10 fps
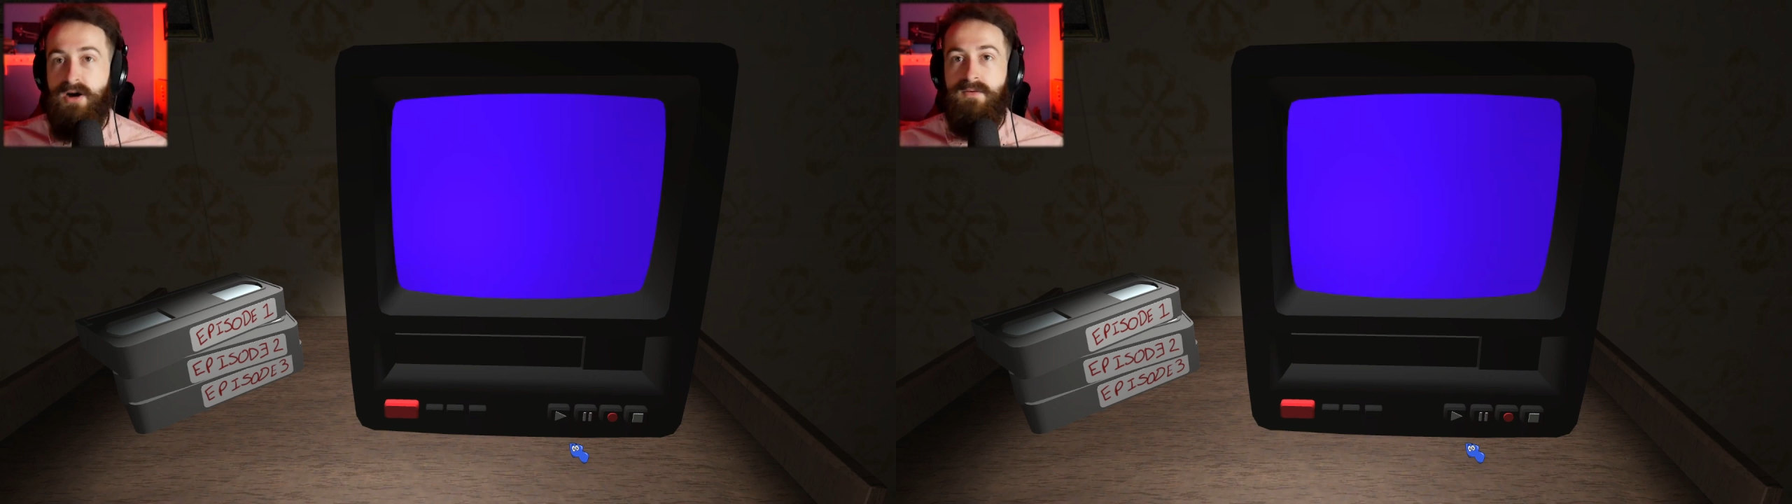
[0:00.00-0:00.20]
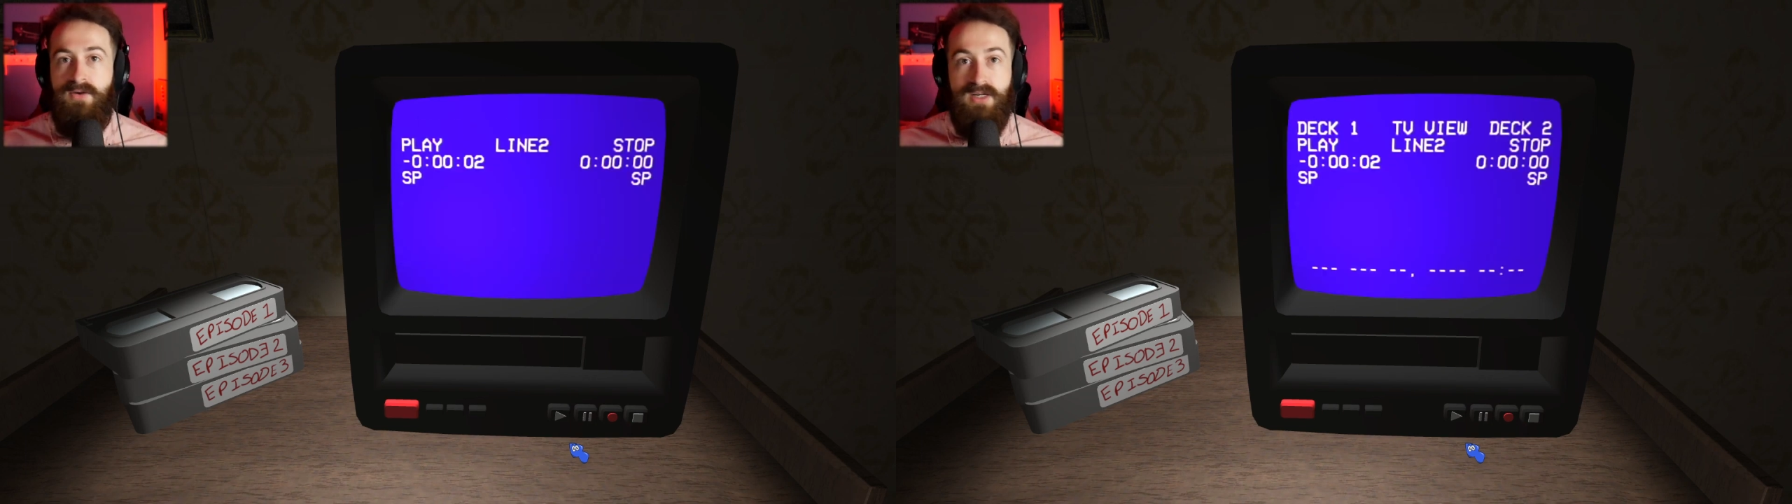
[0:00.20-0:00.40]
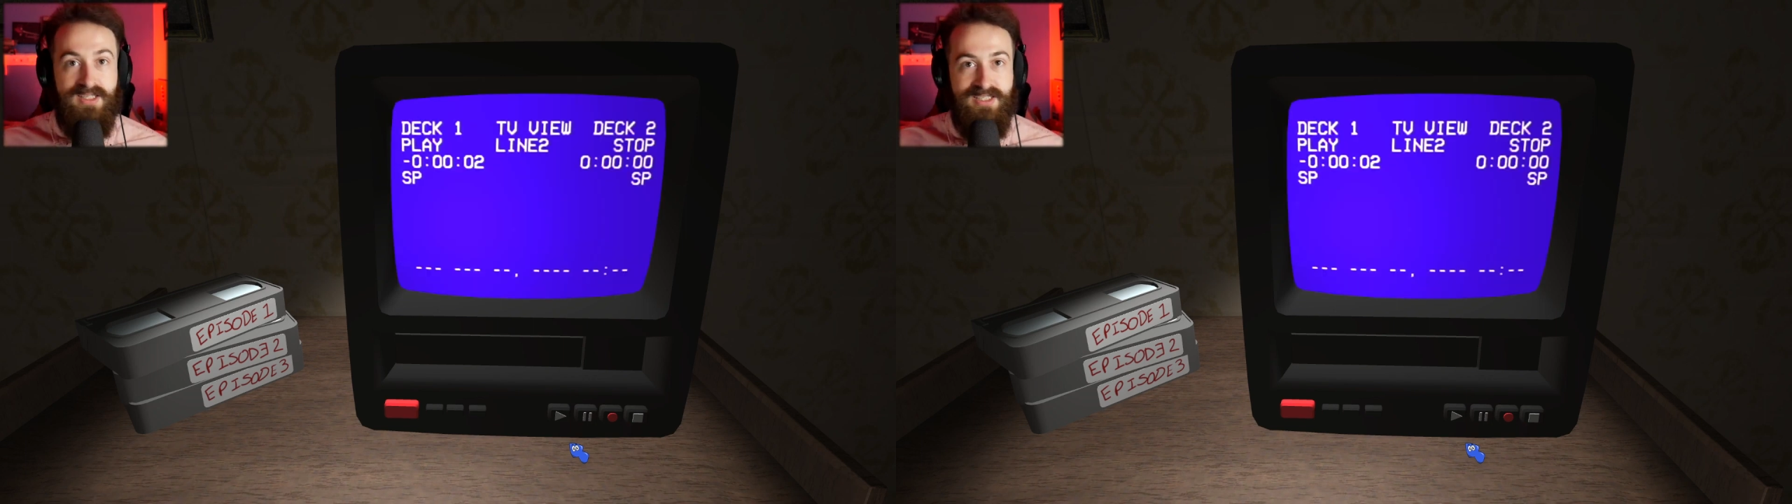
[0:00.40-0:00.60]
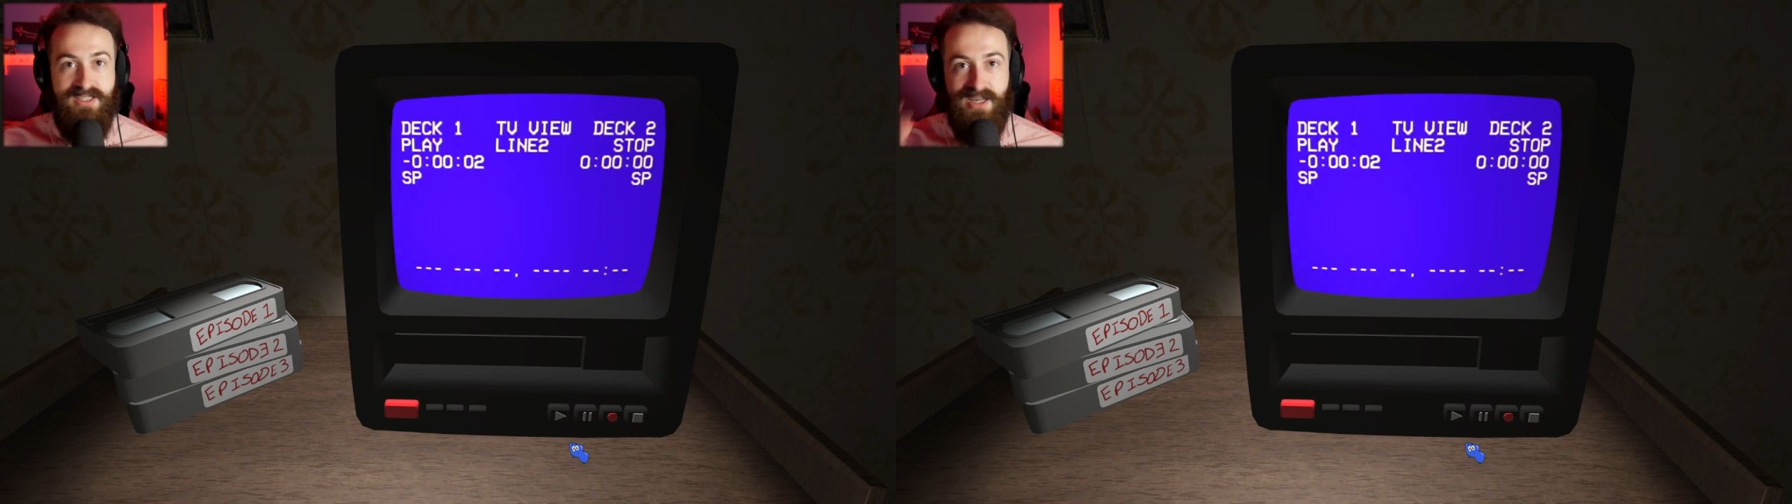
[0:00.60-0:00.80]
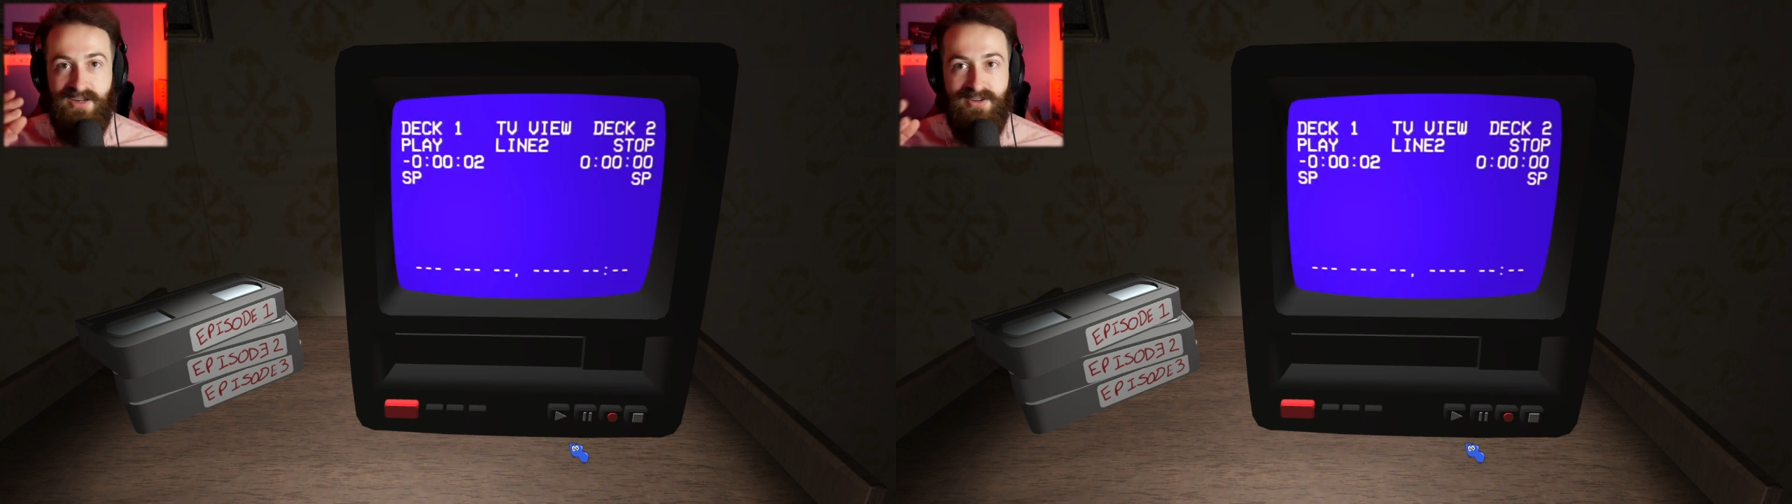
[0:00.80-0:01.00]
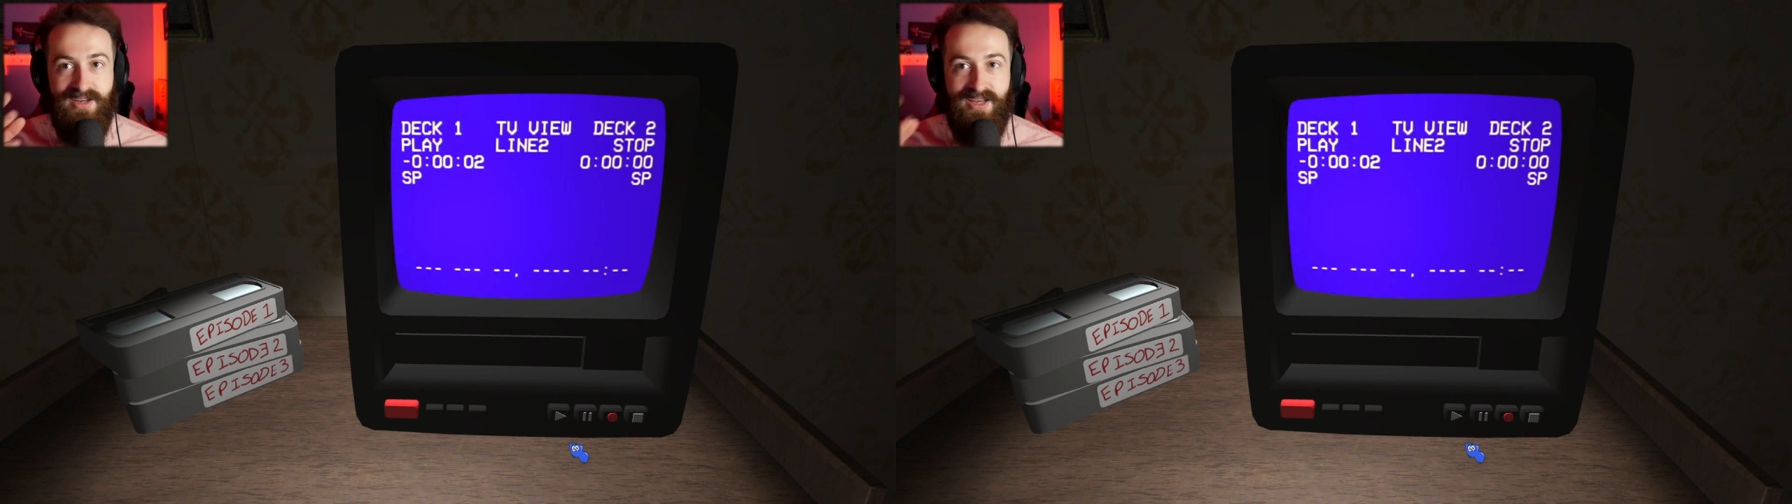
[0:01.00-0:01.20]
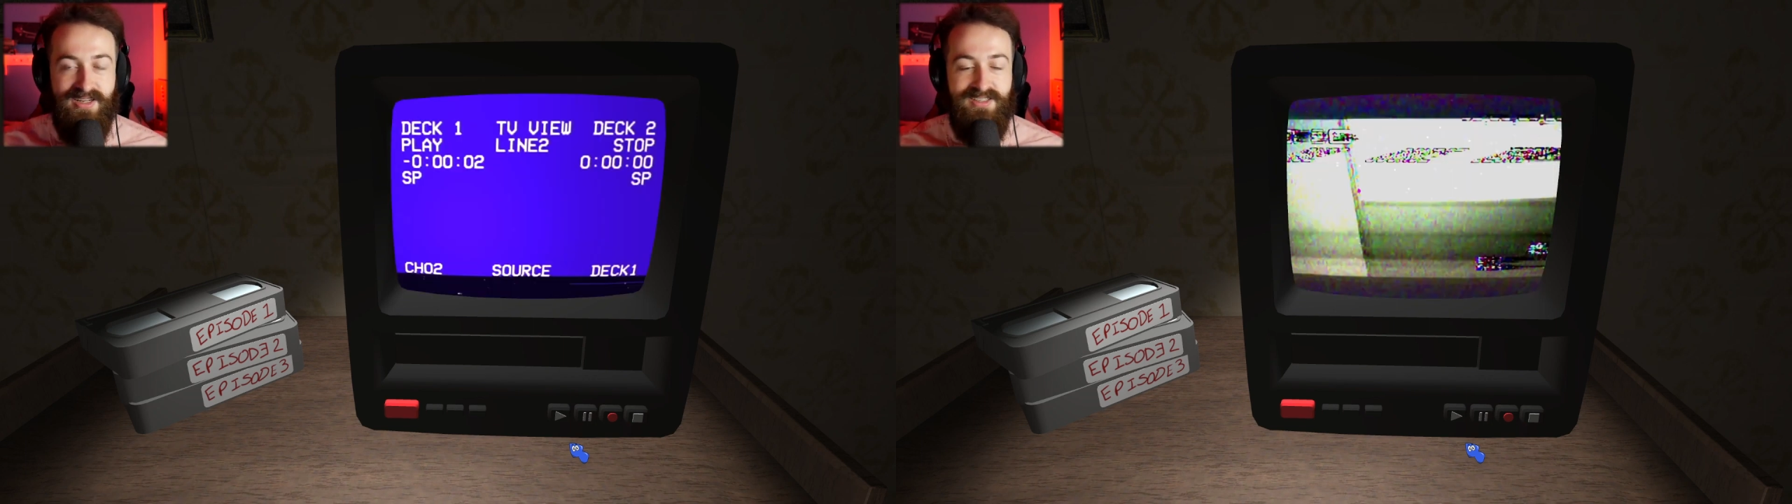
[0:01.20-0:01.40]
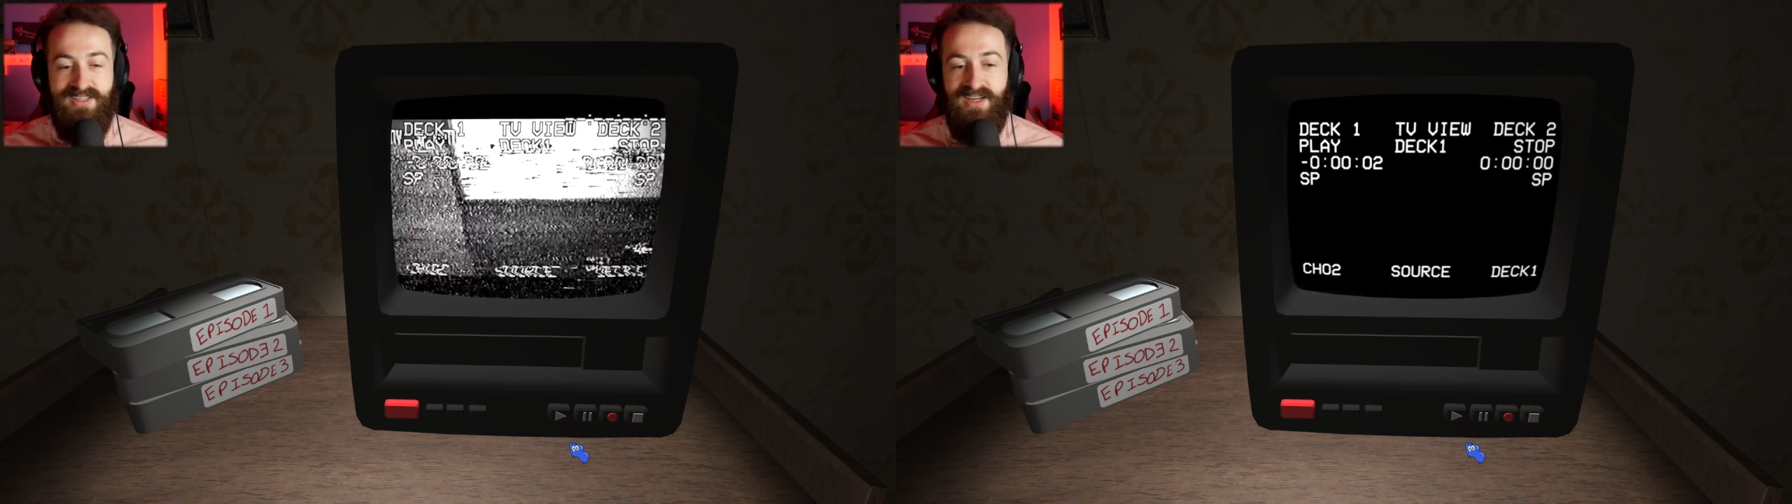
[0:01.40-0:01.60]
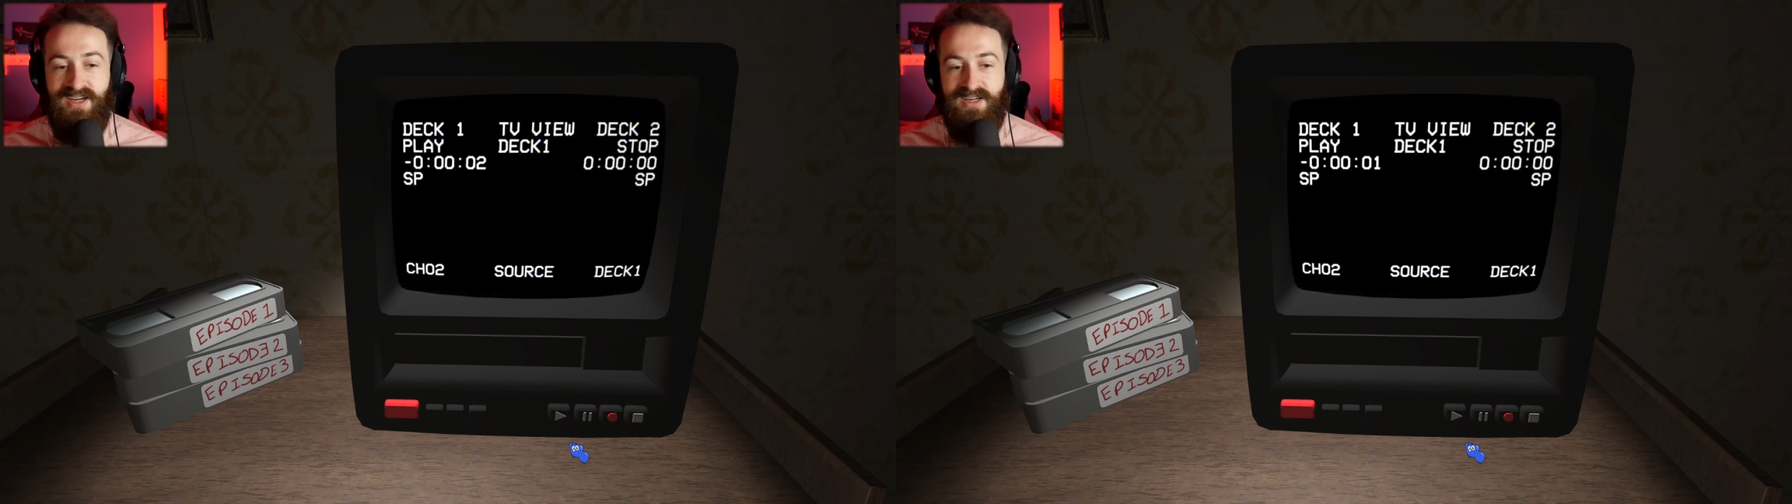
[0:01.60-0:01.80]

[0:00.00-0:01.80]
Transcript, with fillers: offered a subtle hint